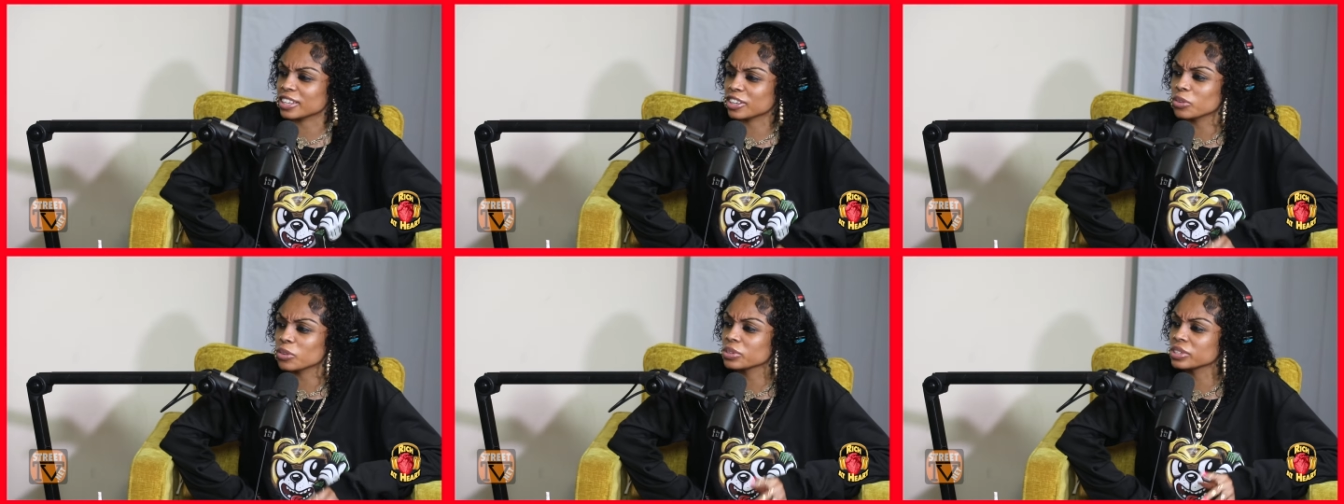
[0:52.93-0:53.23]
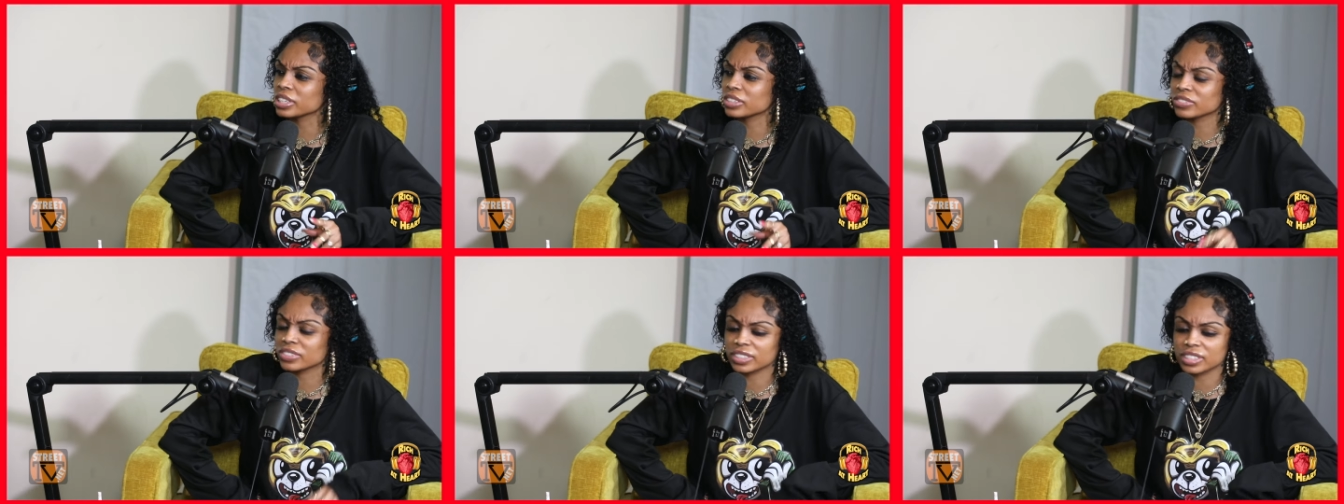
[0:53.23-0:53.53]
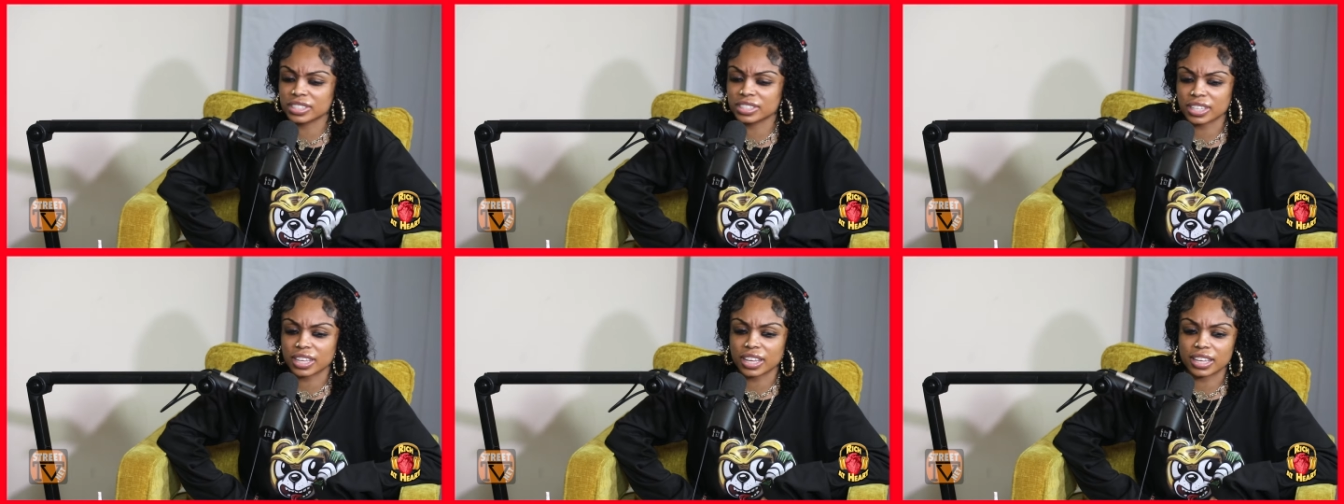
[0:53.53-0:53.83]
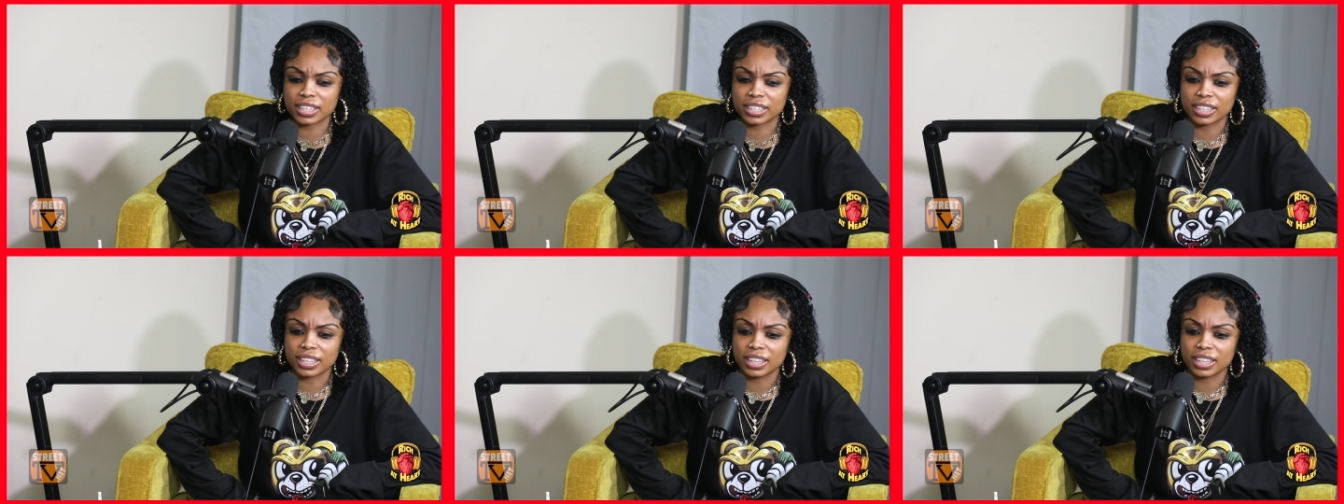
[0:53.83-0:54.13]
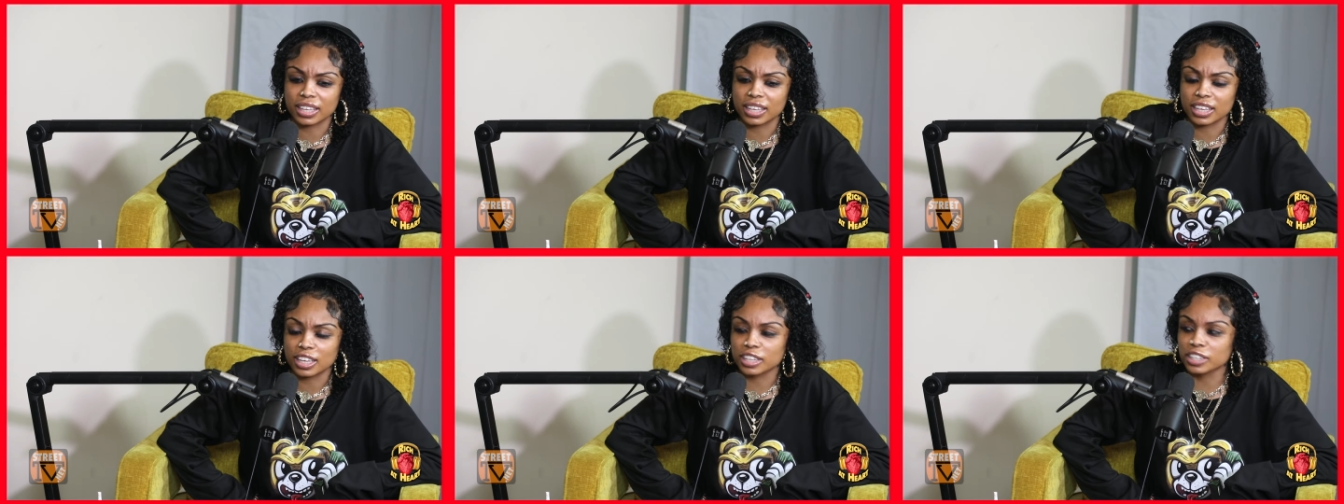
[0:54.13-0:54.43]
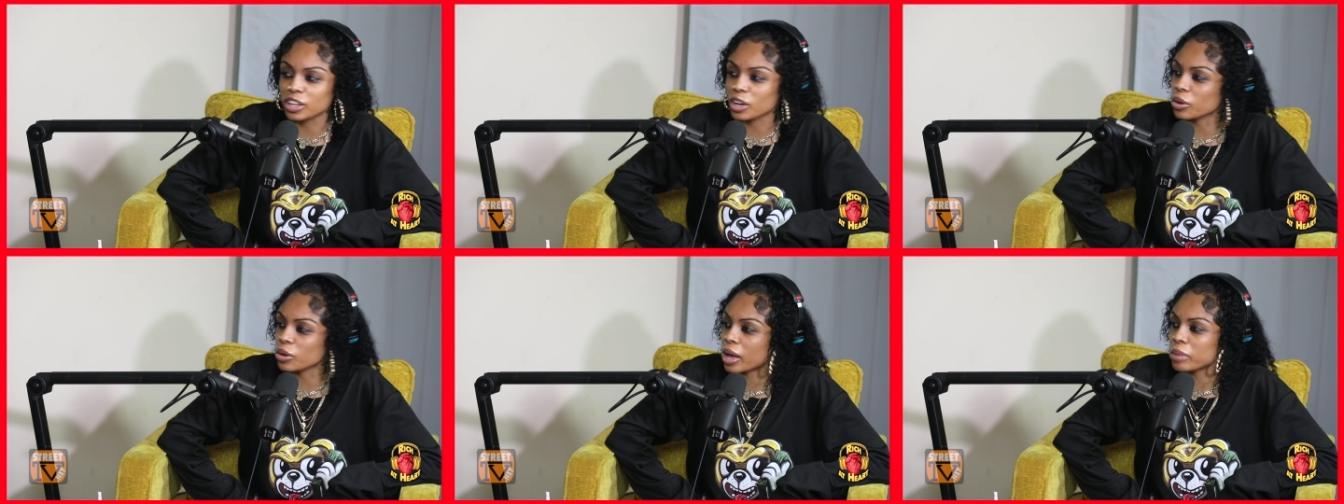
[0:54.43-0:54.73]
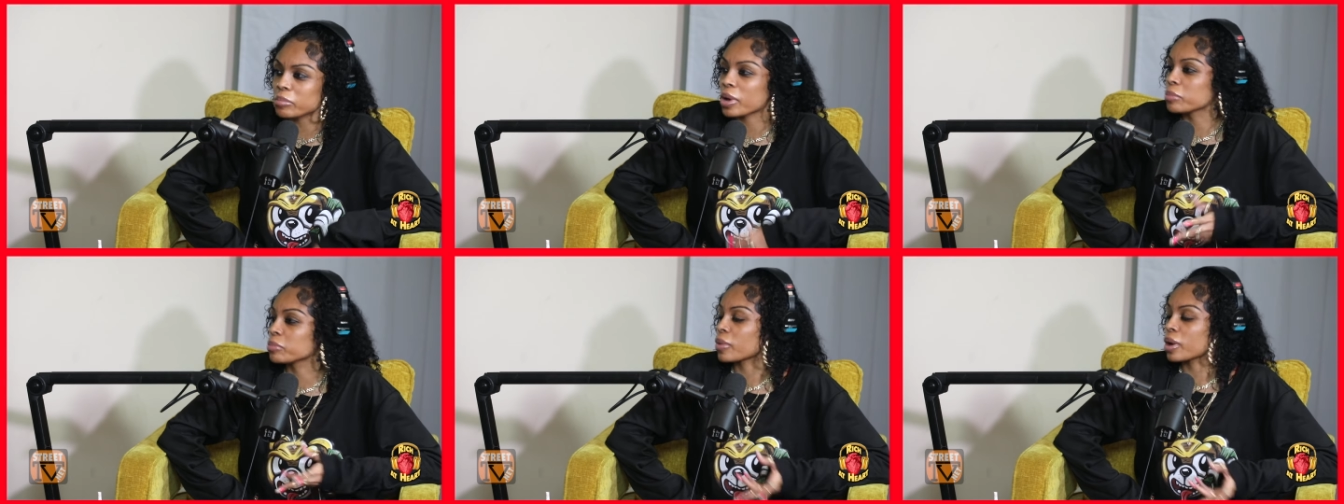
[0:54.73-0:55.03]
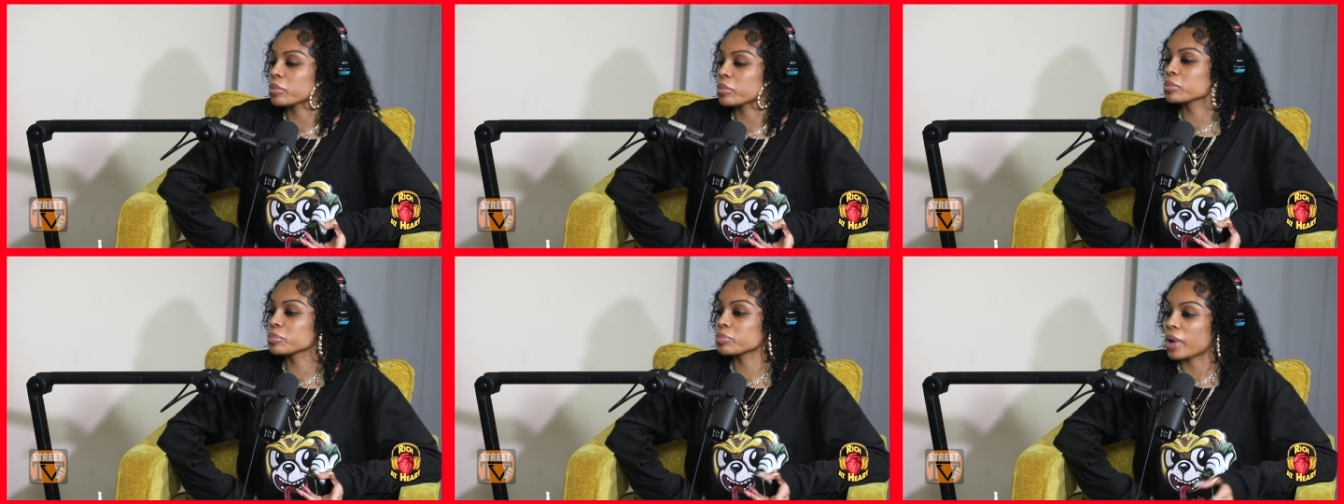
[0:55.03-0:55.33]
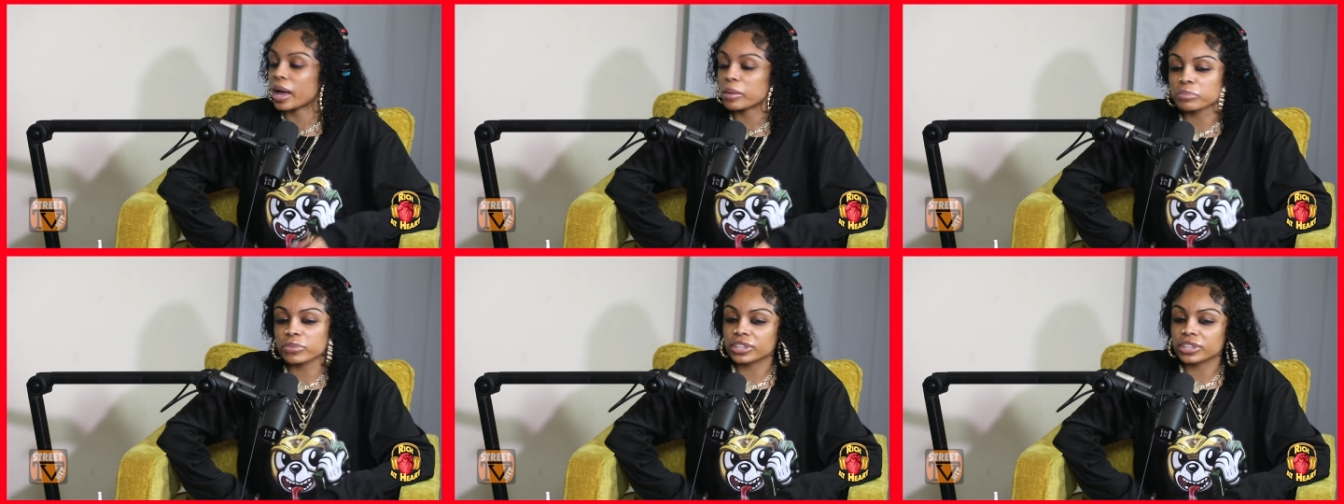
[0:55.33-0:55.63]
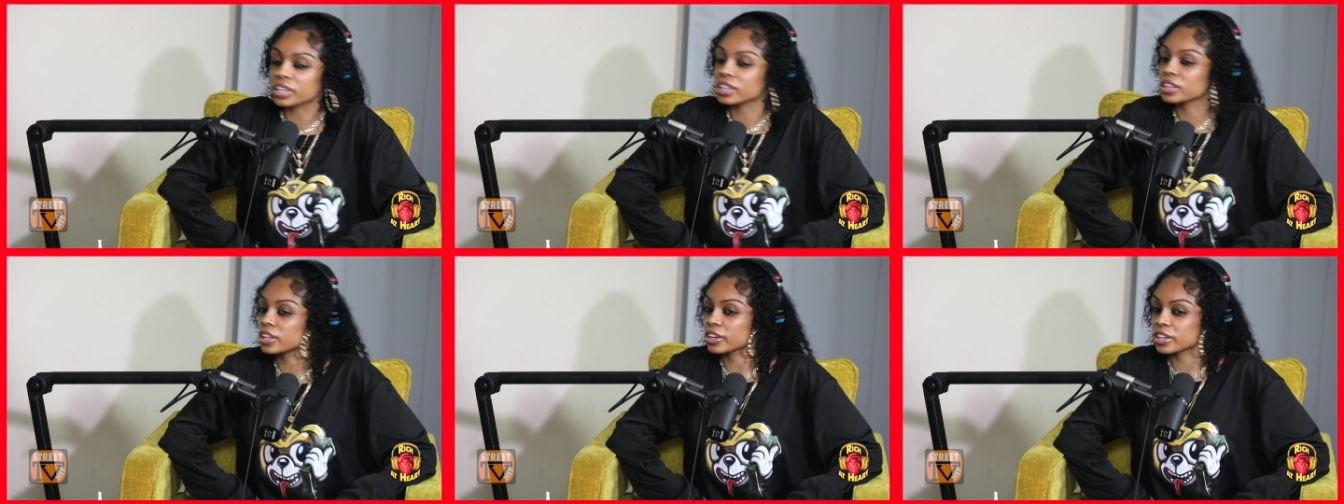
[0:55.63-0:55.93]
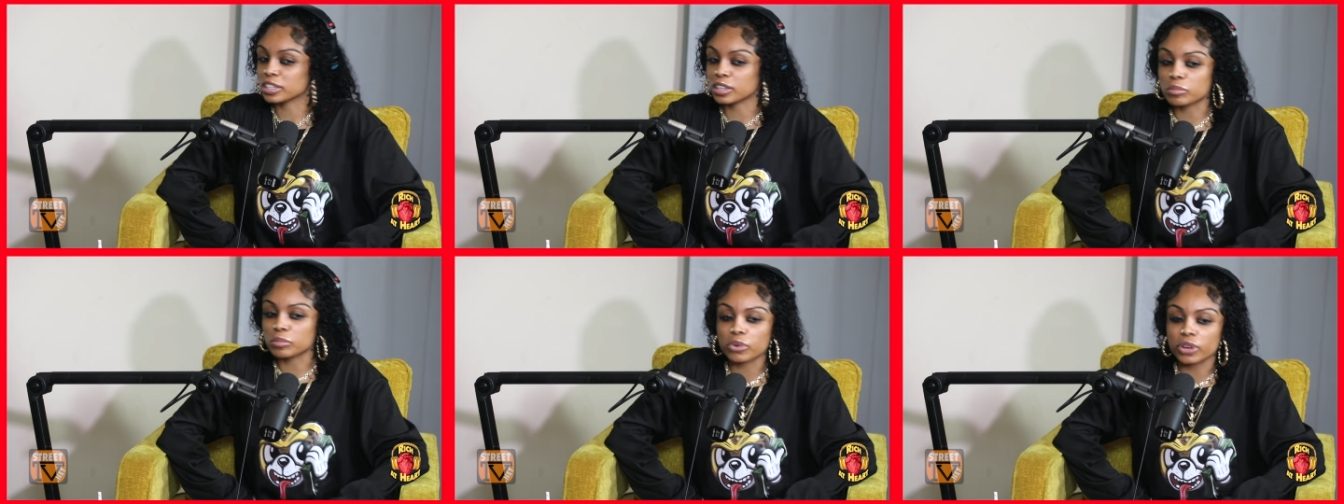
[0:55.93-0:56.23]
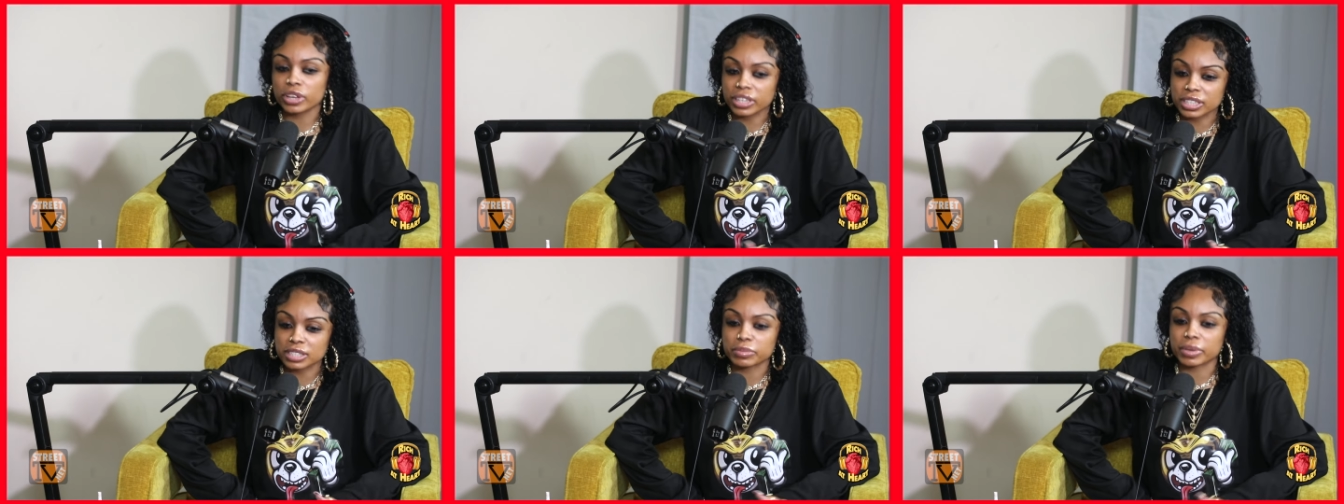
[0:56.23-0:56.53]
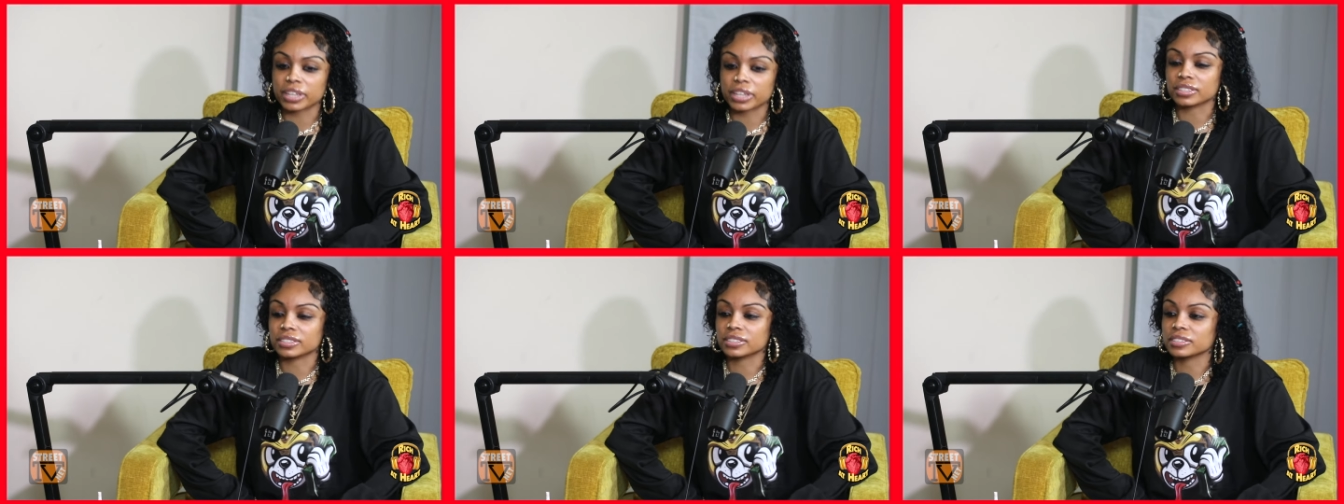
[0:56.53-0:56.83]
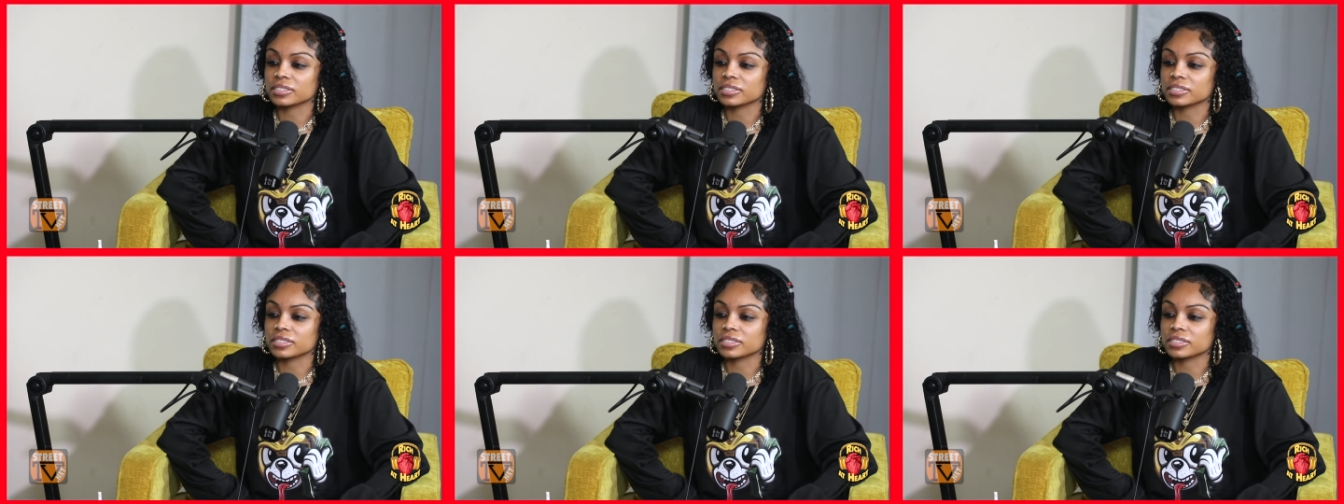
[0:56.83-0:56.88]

No one even is like, you know, I'm I'm I'm I'm pretty alert and on point because my